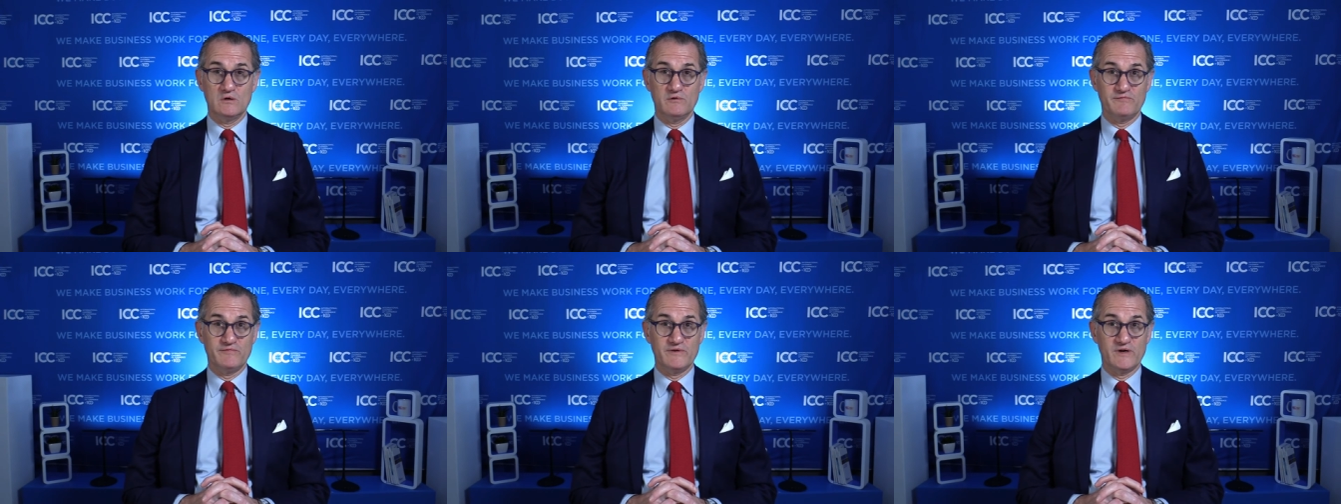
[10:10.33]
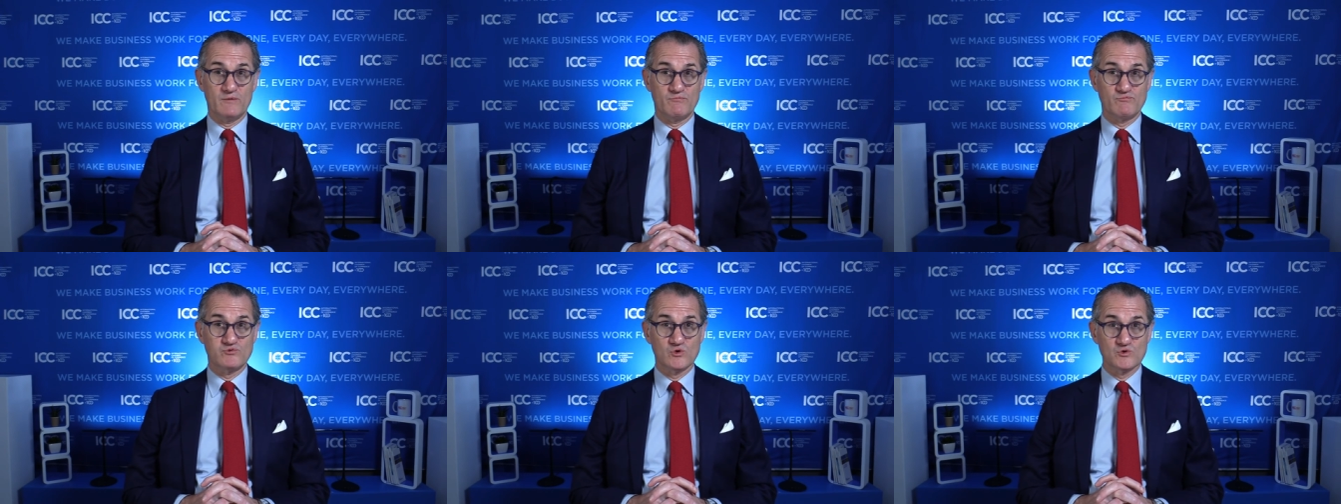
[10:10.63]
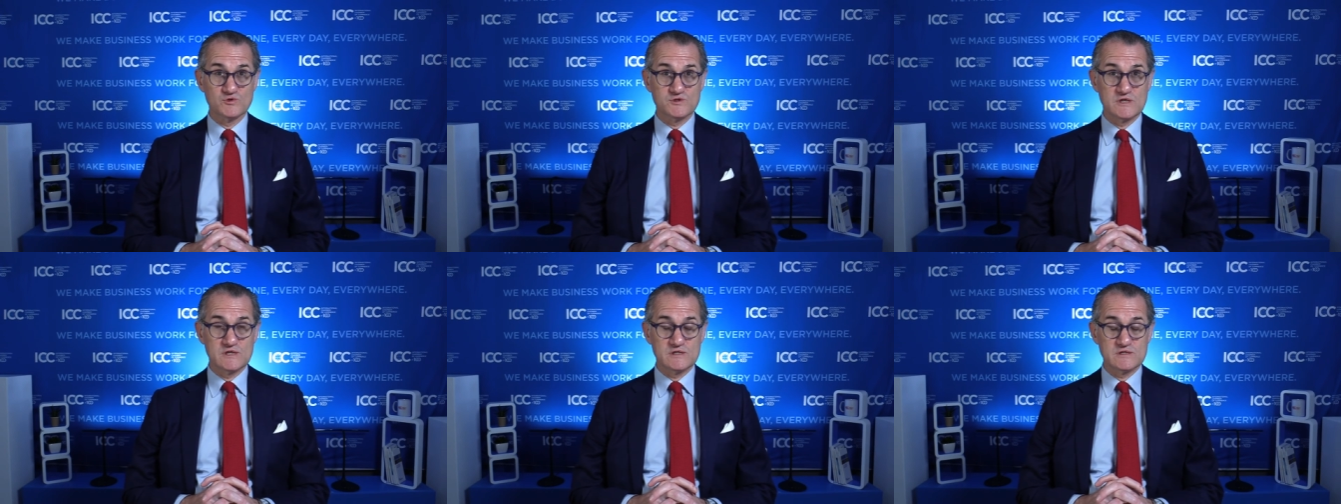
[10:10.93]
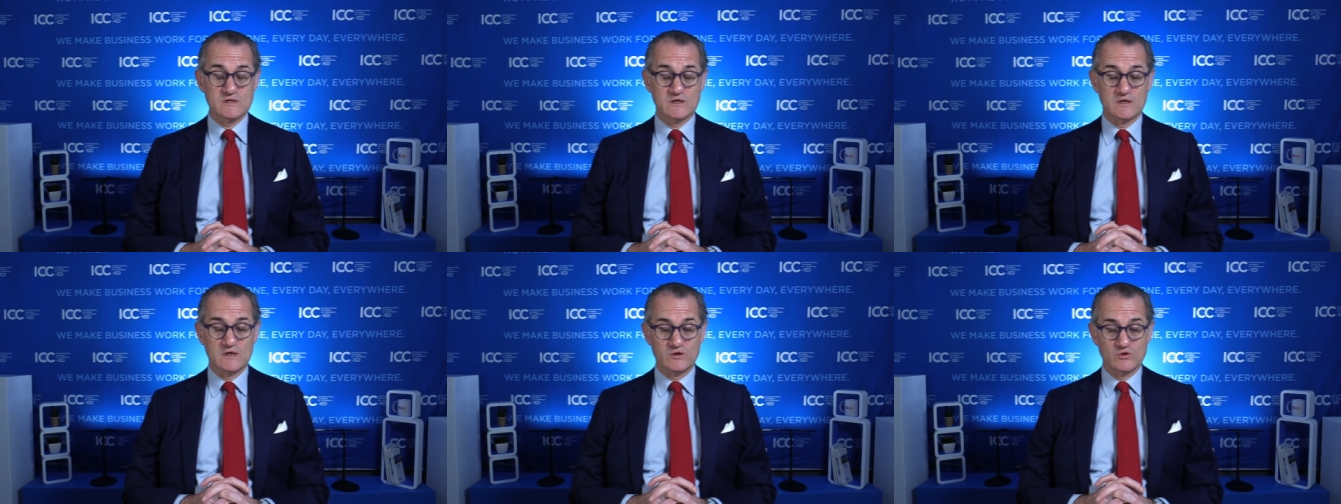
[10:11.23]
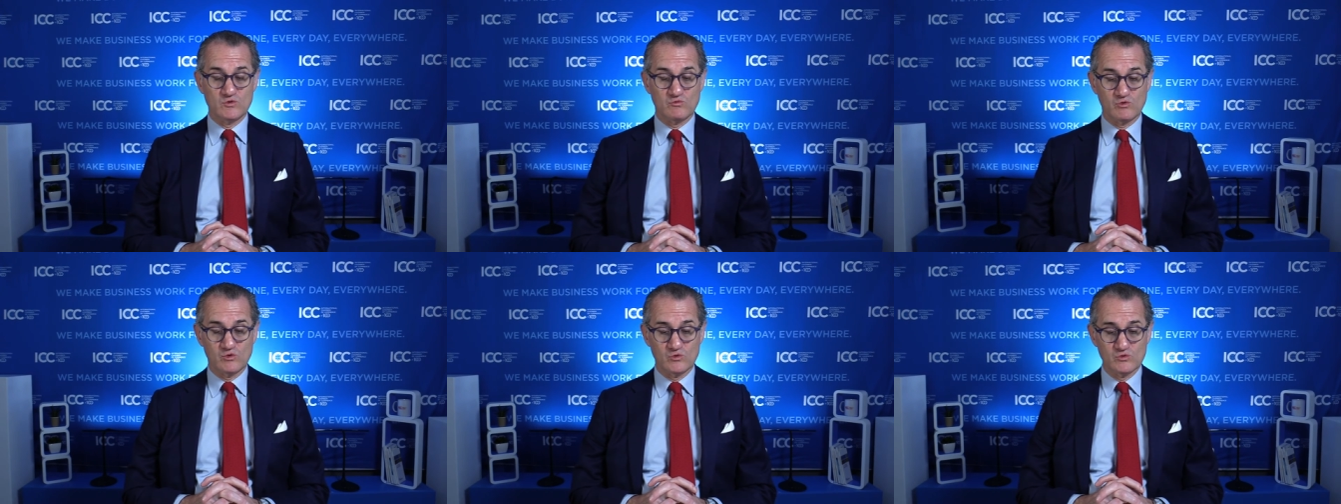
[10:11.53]
a fair process in
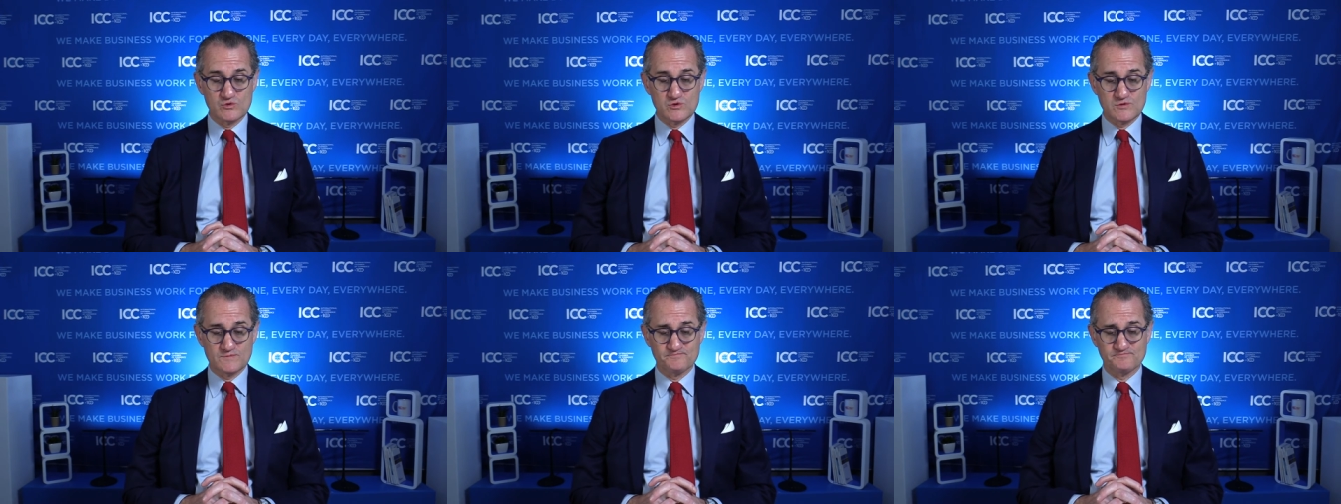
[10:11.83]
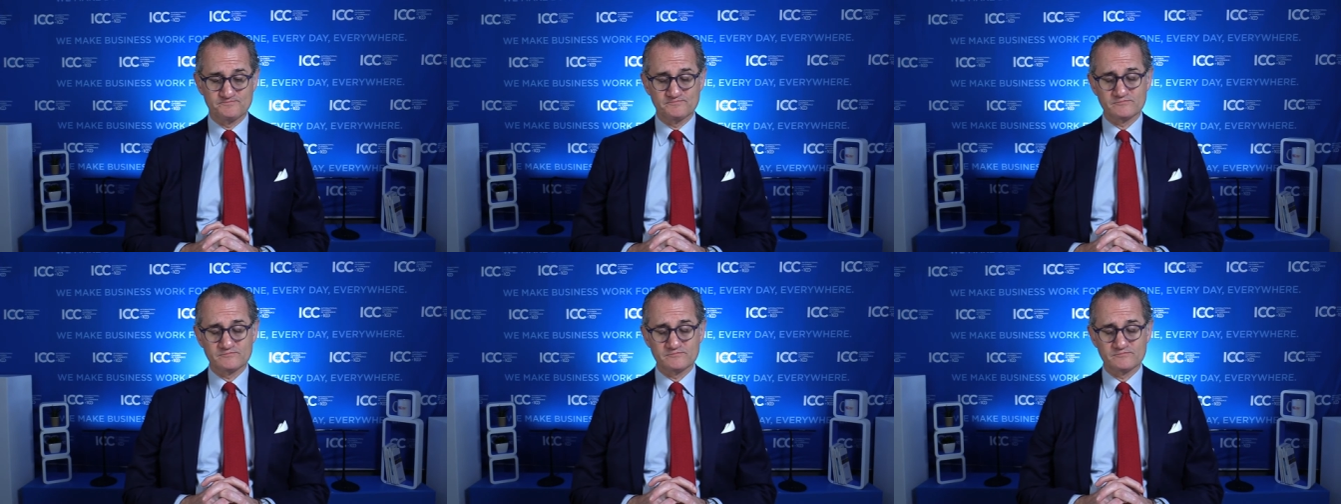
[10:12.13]
the rules.